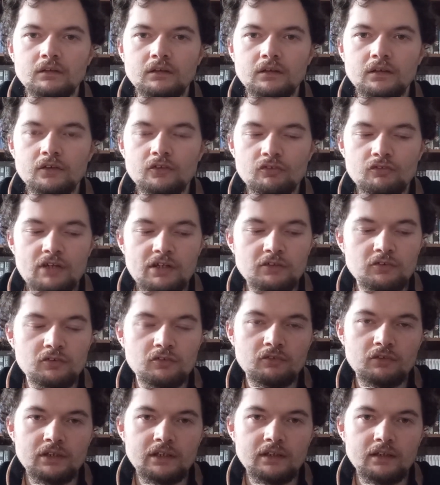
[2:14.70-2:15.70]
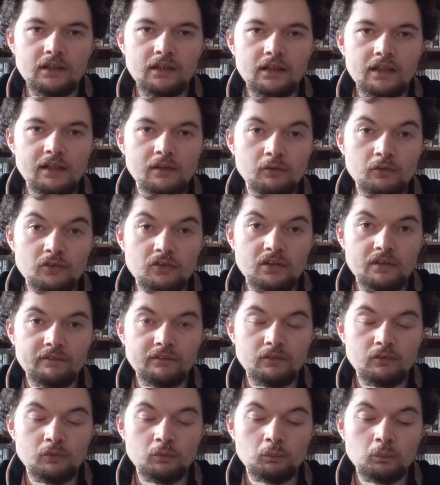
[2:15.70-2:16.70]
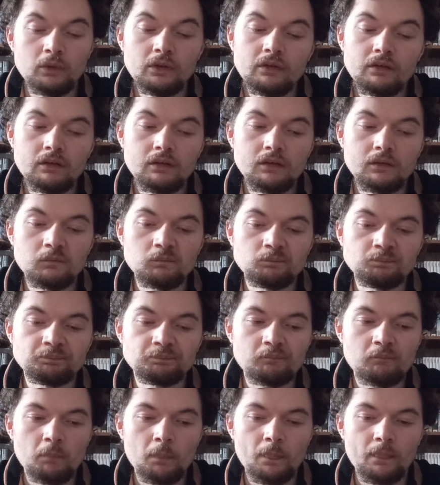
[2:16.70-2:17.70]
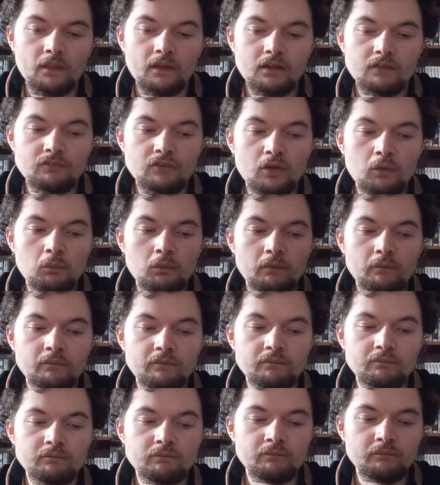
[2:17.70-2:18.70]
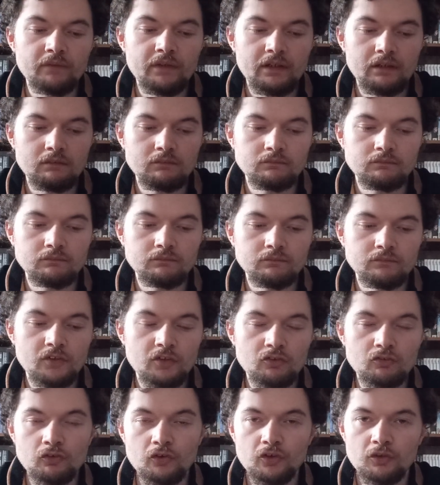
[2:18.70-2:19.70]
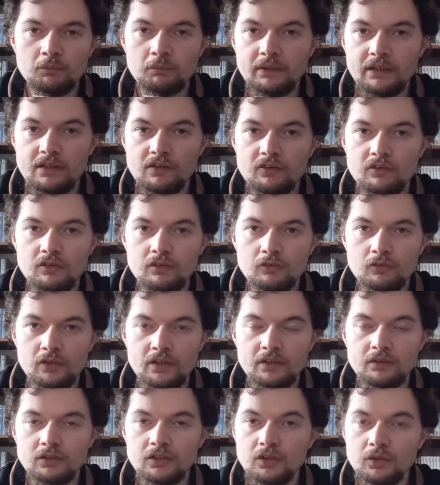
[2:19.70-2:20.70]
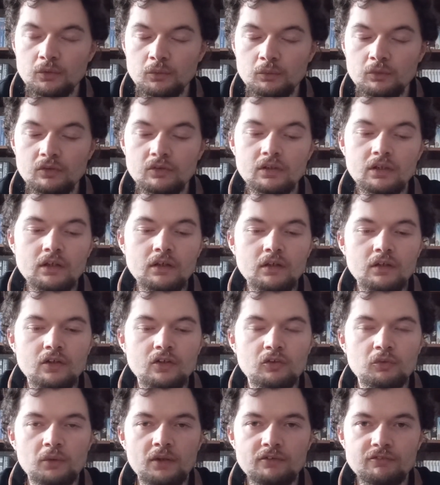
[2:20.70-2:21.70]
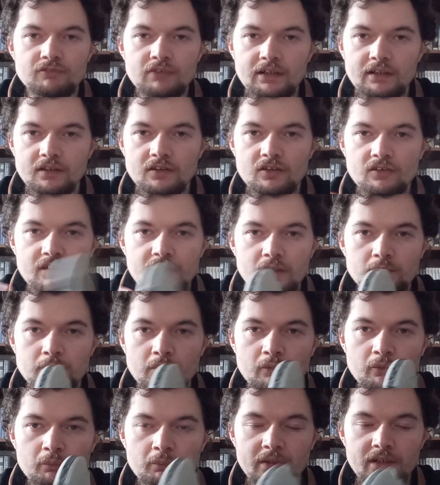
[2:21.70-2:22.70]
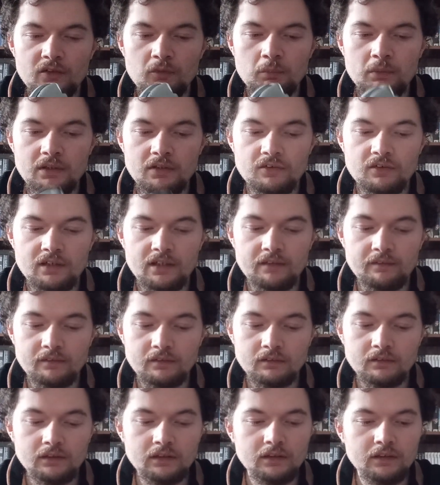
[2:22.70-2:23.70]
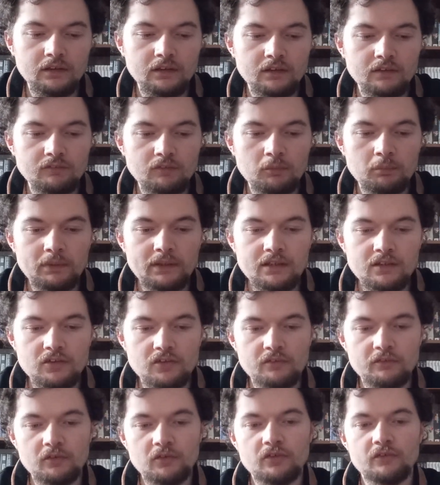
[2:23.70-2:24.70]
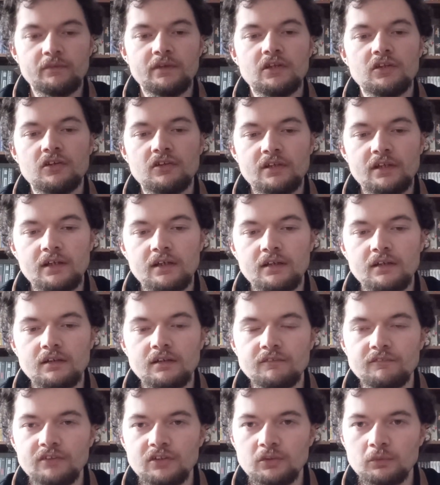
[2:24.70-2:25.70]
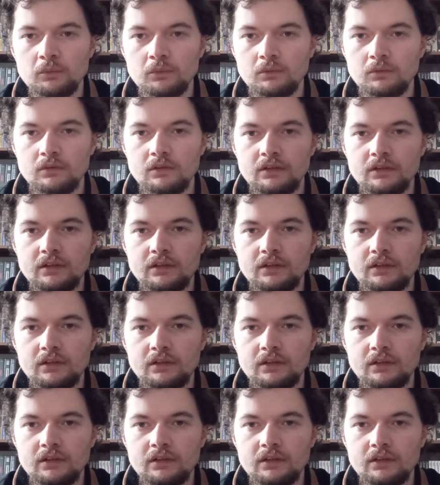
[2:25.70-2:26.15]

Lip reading: a scratch screen and an analog stick that doesn't work. I've got one that destroys my ears to try and use. So I Frankenstein both PSPs together, replaced, because this is like an individual,